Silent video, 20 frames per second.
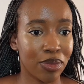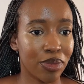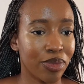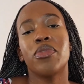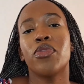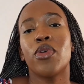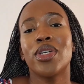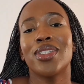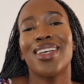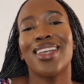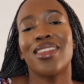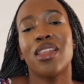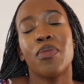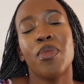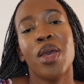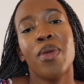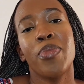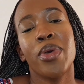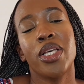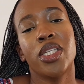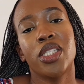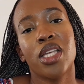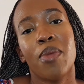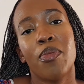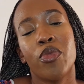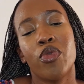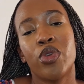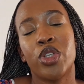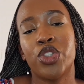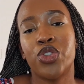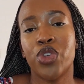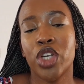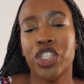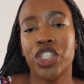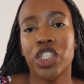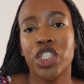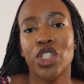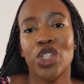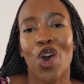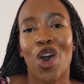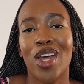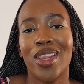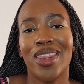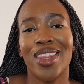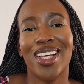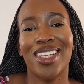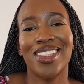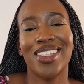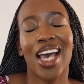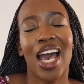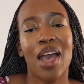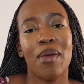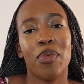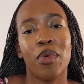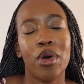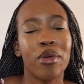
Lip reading: Number four is that there may be some restrictions on the type